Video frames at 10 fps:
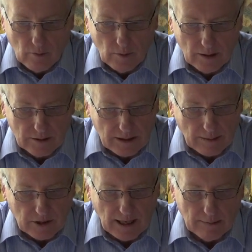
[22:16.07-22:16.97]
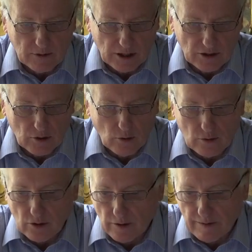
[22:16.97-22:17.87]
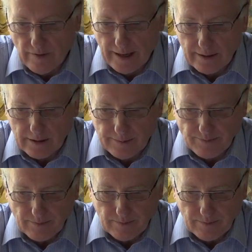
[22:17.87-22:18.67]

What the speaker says: will sometimes distort or invent.